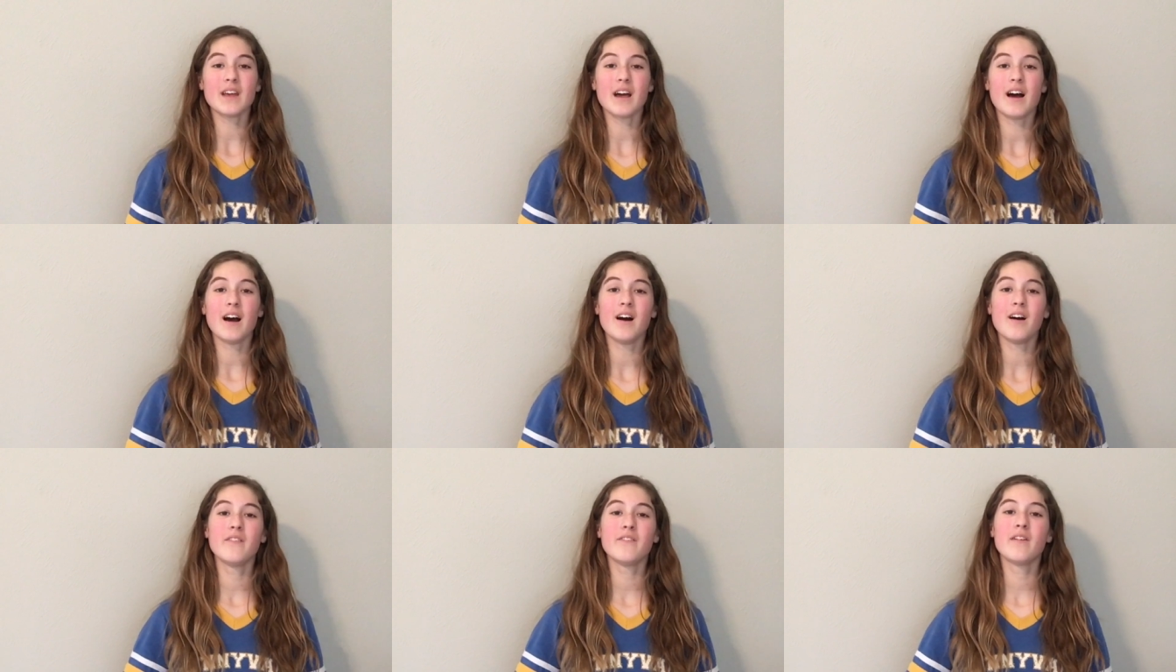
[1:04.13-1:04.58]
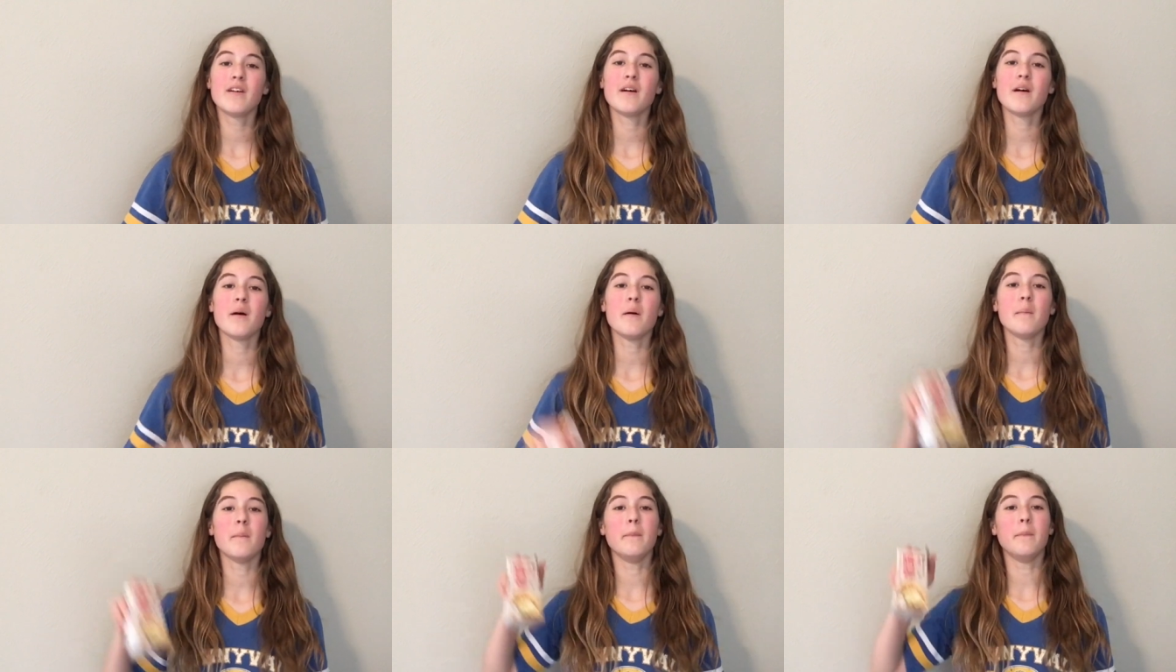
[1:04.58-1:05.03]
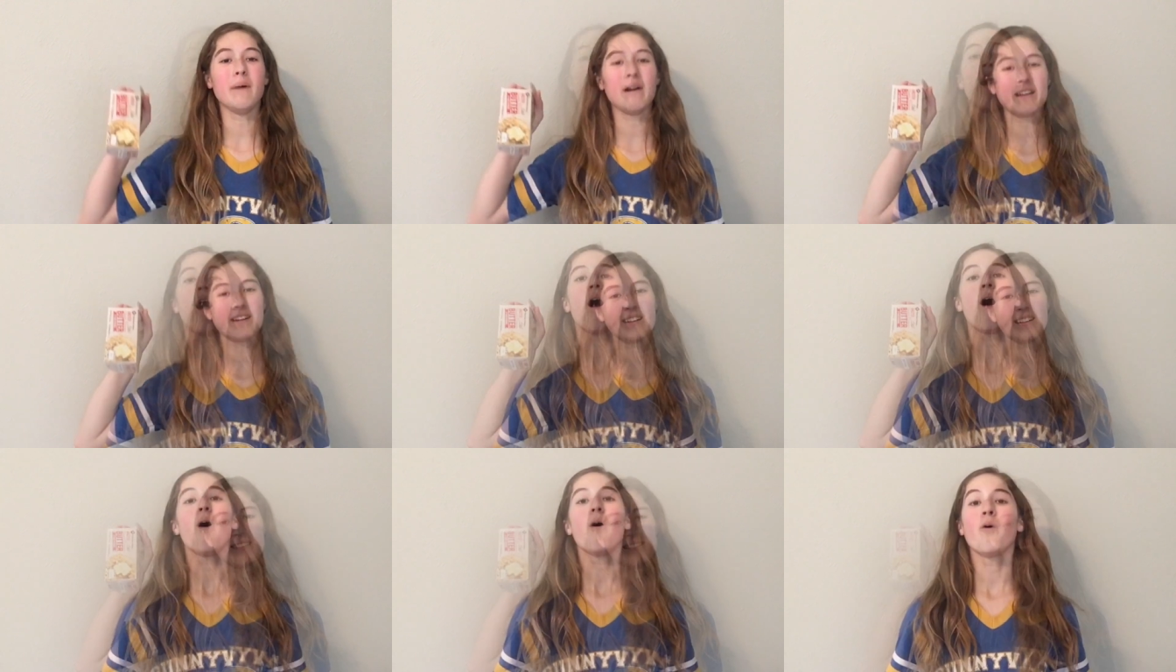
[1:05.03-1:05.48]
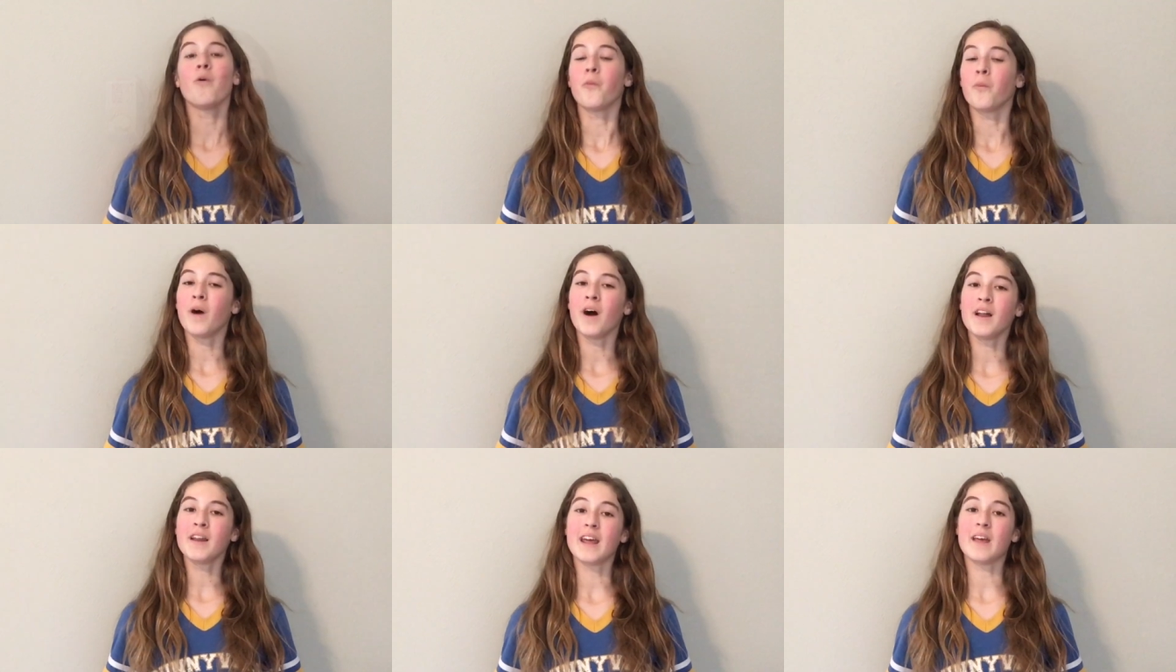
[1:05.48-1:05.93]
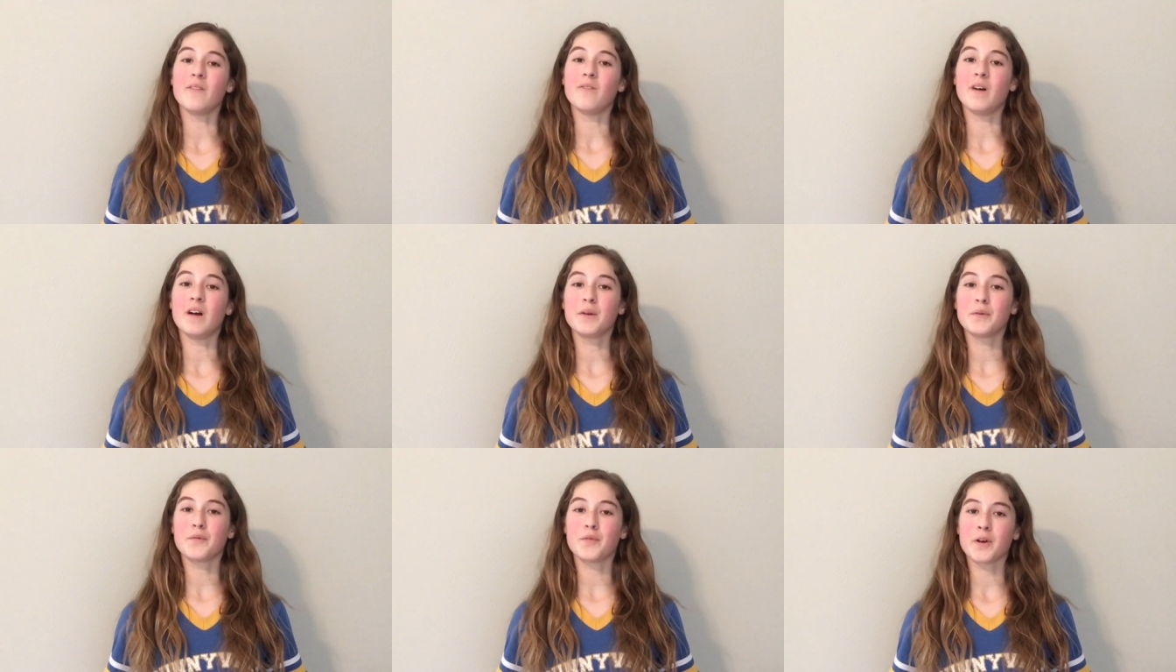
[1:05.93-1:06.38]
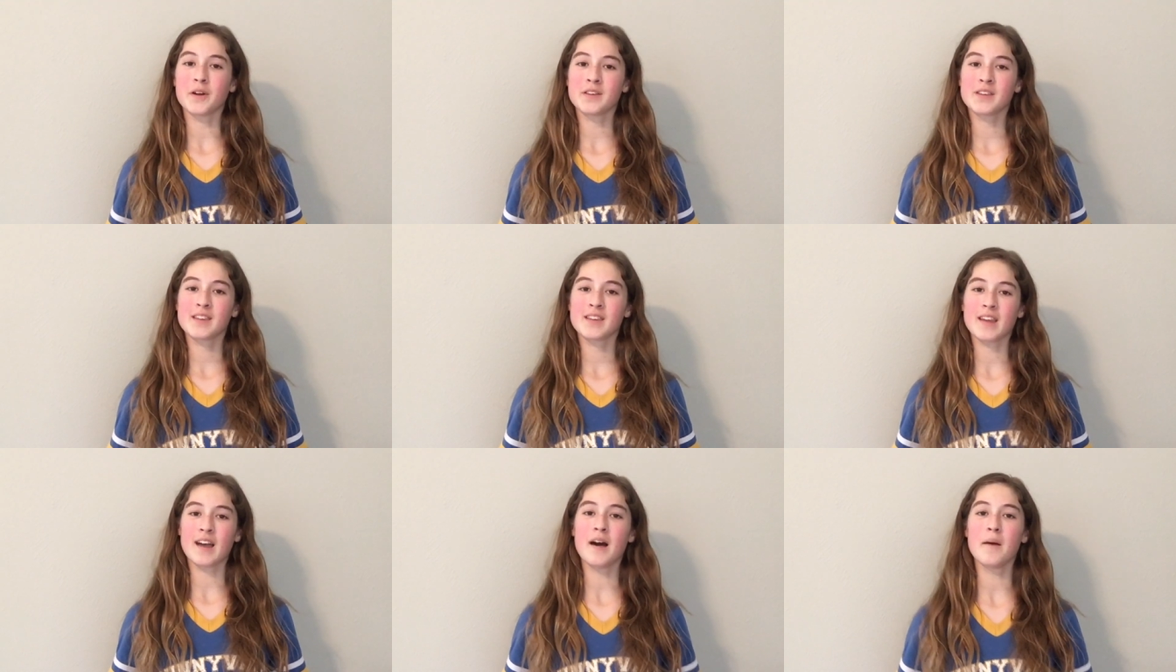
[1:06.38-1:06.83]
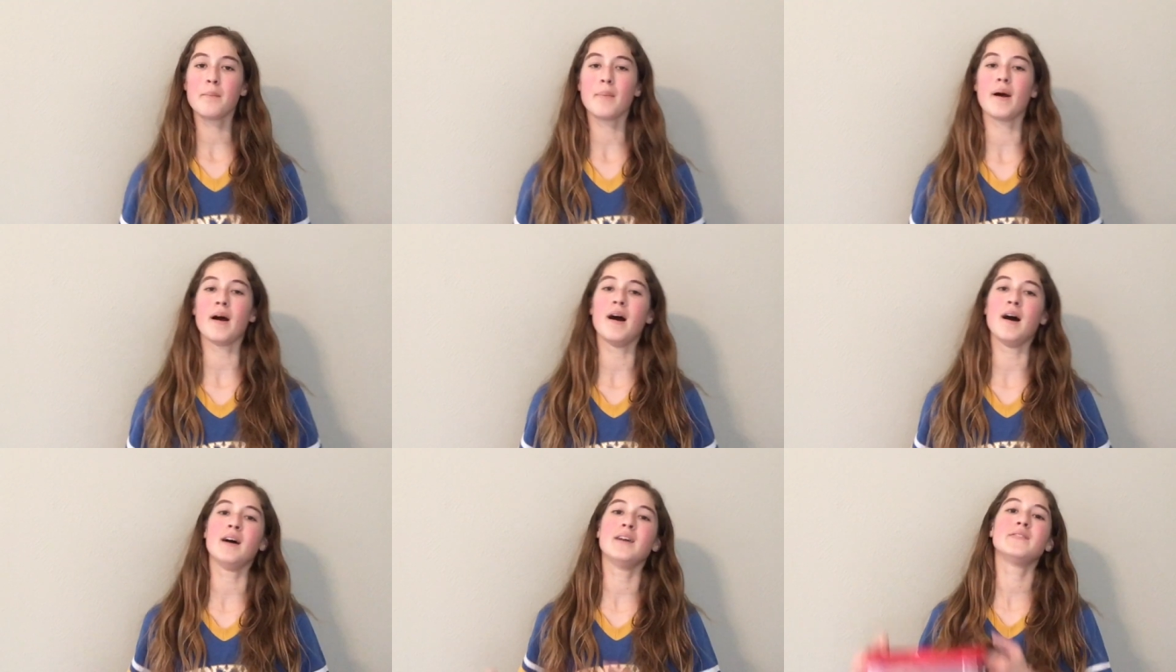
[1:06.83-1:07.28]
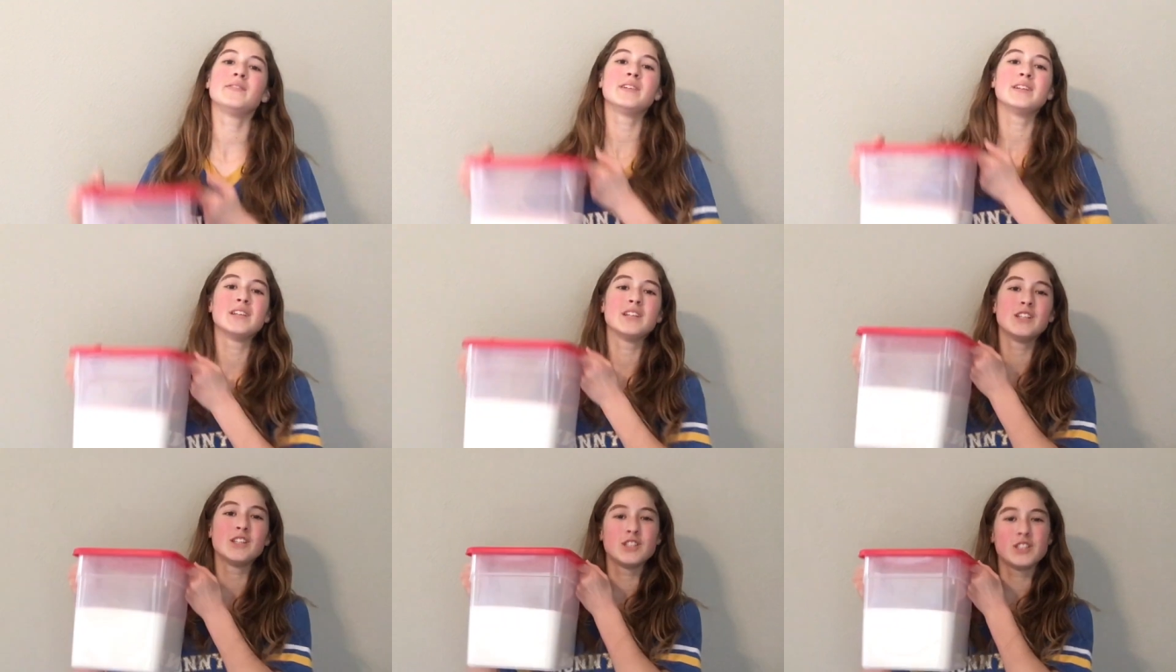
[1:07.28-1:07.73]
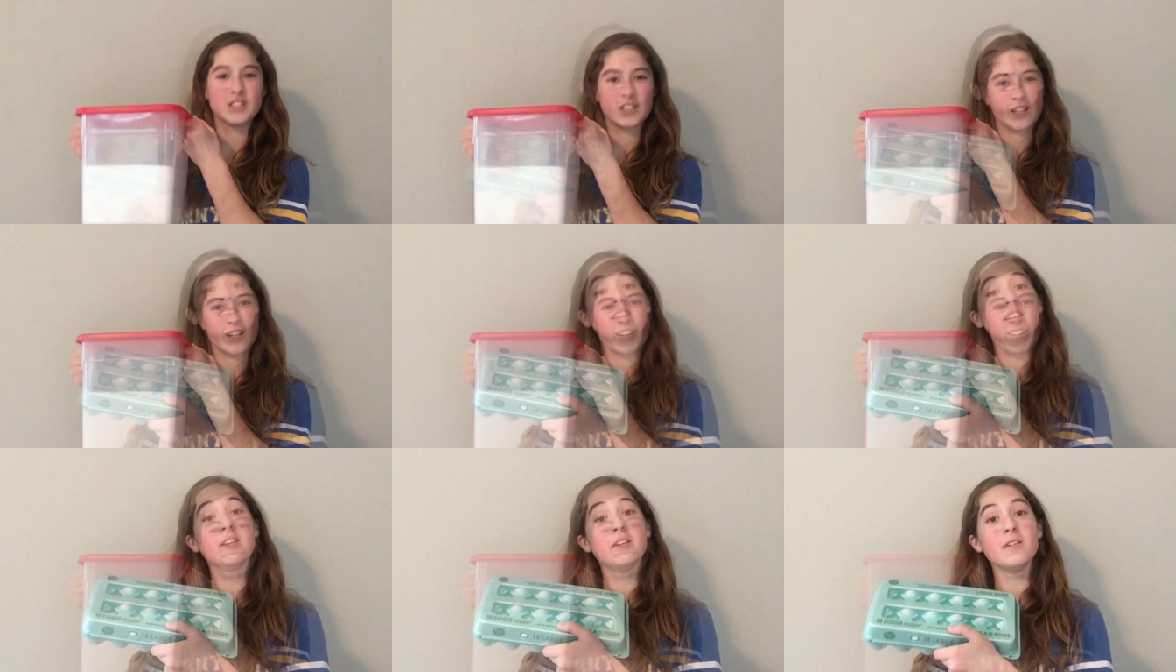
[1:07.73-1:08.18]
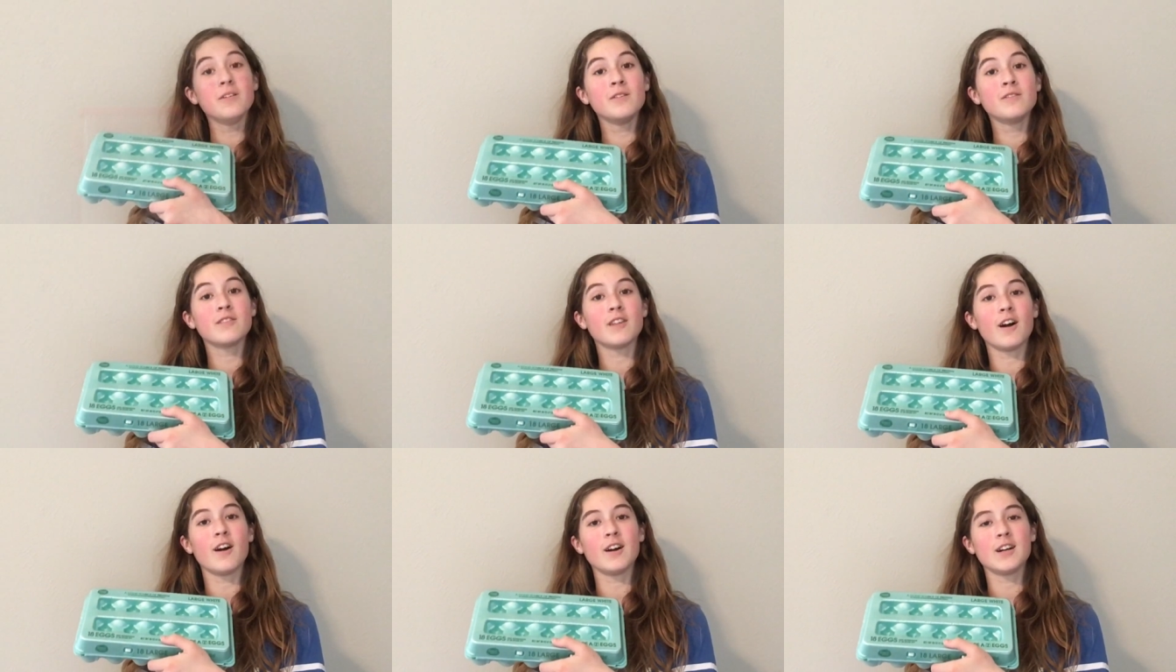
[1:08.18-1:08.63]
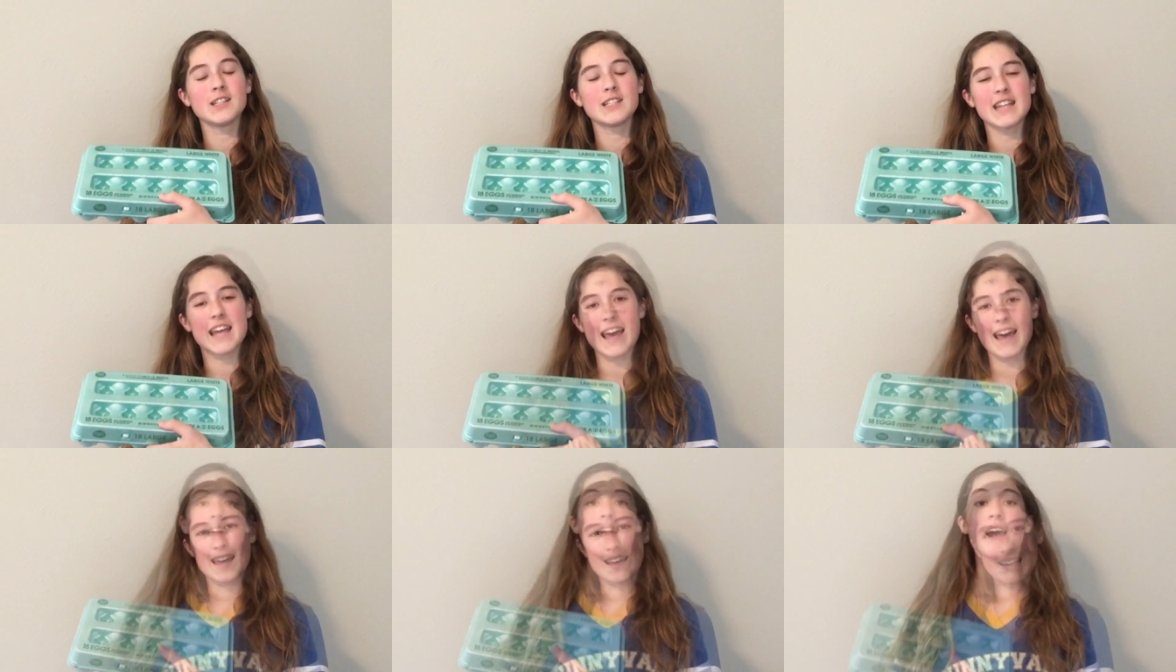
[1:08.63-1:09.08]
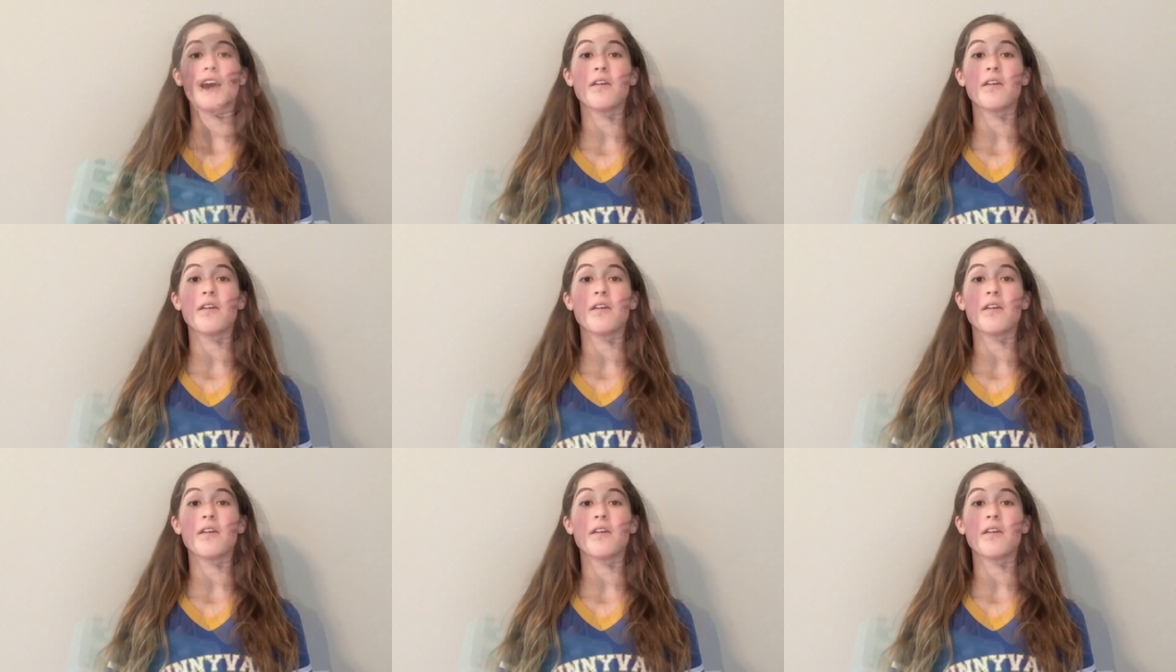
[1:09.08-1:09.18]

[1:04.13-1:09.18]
of butter, 1 1/4 cup of sugar, 2 large eggs,